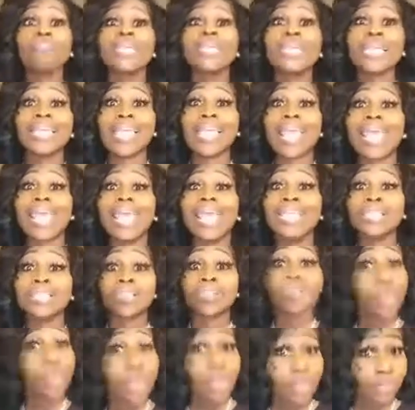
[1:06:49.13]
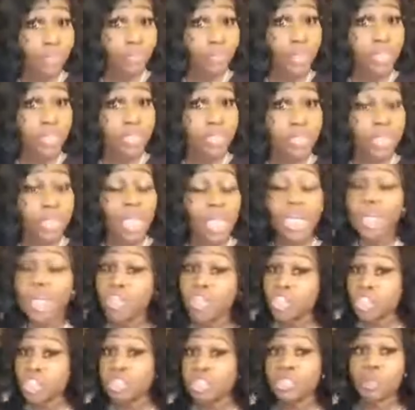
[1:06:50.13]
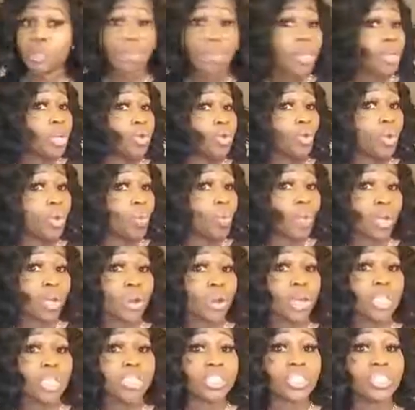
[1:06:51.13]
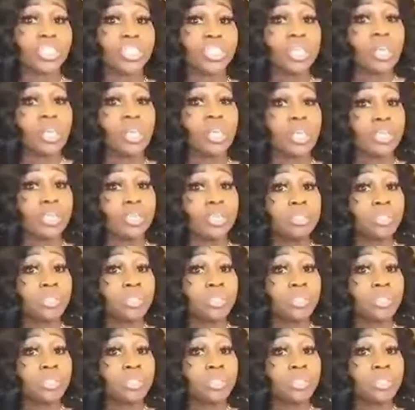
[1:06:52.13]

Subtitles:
Every last one of us. Just depending on what our addiction